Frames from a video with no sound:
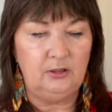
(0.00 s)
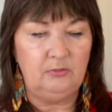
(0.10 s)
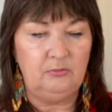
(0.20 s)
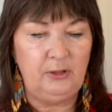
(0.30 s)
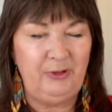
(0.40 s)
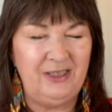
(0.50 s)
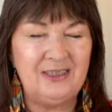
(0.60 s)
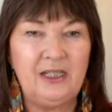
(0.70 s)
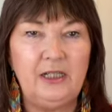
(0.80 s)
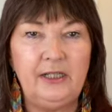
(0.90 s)
Maybe a
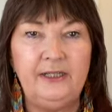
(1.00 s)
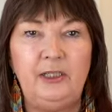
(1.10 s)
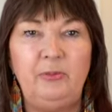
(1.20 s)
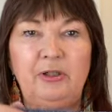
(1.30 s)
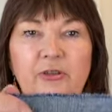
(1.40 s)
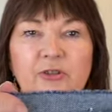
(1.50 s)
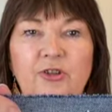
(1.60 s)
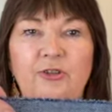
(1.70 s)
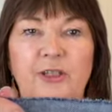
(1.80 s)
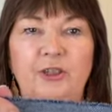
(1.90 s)
tiny bit of
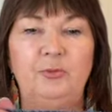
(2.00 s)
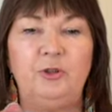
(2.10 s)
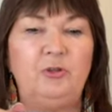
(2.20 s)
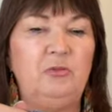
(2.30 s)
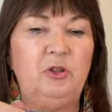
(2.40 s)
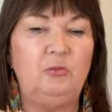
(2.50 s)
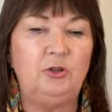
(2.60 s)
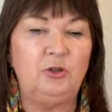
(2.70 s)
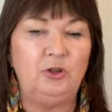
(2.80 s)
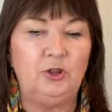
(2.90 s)
stretch, but not
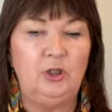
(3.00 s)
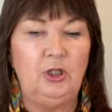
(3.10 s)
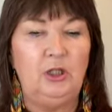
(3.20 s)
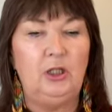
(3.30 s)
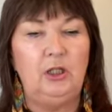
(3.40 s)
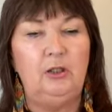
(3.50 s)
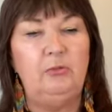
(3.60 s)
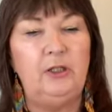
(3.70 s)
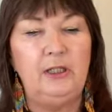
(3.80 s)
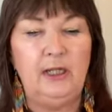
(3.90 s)
much.
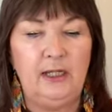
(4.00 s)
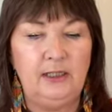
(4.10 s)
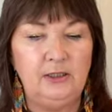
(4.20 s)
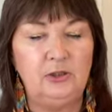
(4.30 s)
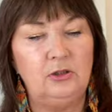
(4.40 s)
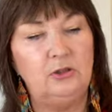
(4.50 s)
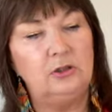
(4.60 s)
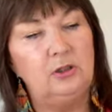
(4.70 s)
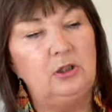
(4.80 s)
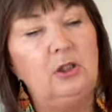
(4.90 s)
And it has got
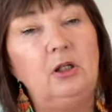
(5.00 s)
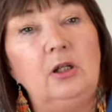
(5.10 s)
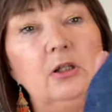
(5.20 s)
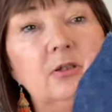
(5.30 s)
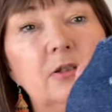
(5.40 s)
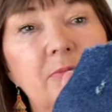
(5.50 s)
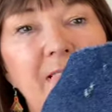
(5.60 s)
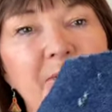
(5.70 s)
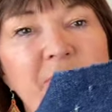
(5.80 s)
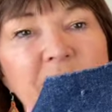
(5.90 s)
some
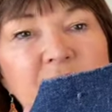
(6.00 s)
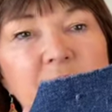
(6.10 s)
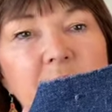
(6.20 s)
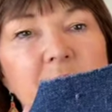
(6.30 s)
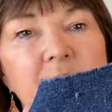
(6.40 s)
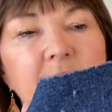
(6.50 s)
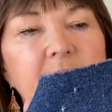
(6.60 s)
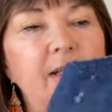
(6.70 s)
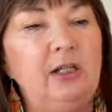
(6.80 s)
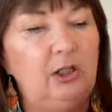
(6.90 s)
damage to it there,
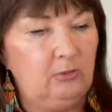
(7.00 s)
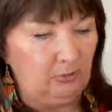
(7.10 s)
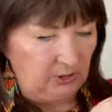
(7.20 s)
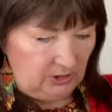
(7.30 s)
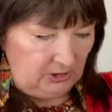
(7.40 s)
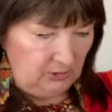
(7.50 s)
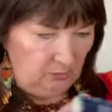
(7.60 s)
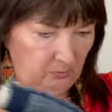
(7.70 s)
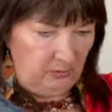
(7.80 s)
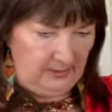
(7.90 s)
but still
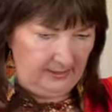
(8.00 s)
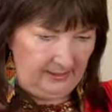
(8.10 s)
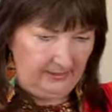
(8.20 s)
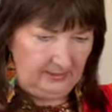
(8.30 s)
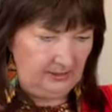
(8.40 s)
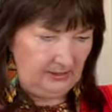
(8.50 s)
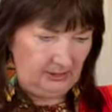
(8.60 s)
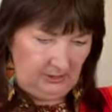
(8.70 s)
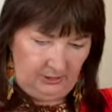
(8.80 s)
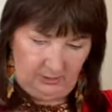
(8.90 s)
plenty
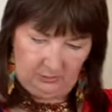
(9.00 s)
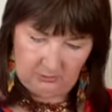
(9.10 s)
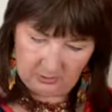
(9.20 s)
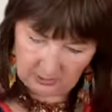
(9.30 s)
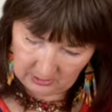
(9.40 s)
to use.